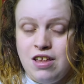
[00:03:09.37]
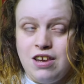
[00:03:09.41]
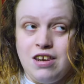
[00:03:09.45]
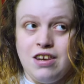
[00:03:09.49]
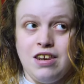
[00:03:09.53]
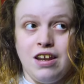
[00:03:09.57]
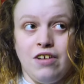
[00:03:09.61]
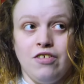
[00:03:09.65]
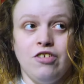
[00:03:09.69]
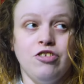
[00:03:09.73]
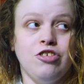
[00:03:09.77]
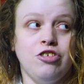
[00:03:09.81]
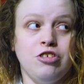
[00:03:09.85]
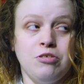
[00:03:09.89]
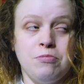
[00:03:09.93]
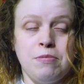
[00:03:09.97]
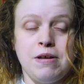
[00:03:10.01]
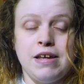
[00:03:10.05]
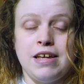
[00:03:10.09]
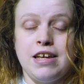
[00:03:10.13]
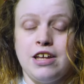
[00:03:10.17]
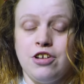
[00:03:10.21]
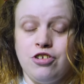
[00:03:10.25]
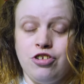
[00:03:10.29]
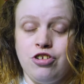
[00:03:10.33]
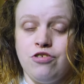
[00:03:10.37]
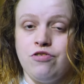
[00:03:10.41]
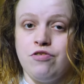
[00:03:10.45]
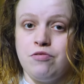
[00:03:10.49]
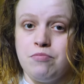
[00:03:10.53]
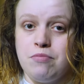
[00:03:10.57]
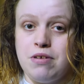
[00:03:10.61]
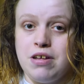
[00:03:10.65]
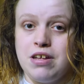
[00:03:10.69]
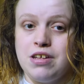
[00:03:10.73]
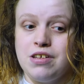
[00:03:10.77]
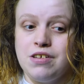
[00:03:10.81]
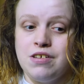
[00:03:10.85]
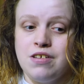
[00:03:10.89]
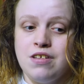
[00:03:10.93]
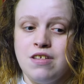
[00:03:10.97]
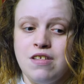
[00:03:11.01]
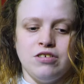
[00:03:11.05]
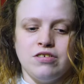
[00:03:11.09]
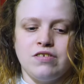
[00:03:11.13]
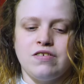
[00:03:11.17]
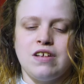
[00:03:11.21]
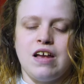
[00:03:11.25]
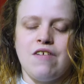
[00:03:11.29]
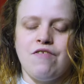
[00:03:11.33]
Now, this is a big issue for me,
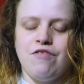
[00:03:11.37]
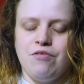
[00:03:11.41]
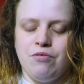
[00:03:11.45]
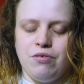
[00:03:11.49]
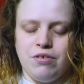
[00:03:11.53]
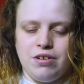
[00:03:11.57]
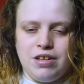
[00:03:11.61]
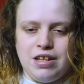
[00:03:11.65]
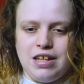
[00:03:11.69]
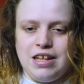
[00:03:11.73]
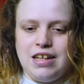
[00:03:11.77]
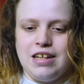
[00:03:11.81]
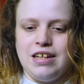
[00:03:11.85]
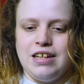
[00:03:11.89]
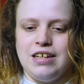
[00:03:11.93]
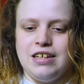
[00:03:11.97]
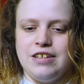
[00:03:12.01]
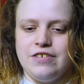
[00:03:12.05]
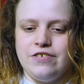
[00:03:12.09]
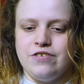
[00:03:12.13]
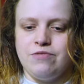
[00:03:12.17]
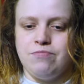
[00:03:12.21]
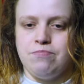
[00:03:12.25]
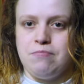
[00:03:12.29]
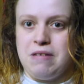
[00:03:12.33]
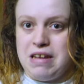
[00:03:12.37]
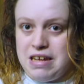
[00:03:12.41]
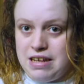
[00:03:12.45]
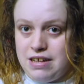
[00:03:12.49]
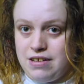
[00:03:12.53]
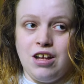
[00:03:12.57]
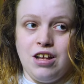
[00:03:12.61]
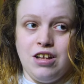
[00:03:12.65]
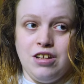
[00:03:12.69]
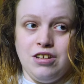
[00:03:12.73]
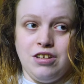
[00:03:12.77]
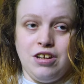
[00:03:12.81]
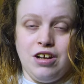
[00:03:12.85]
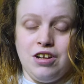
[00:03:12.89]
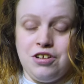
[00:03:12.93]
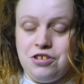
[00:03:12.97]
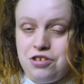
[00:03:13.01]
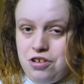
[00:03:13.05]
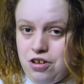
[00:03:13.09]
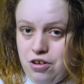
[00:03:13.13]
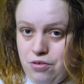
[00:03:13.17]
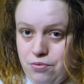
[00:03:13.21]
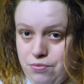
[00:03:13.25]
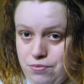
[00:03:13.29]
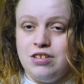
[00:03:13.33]
because everyone here eats meat, and I
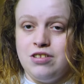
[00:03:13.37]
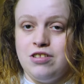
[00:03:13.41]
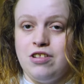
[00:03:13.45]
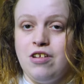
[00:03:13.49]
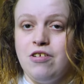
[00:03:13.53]
don't.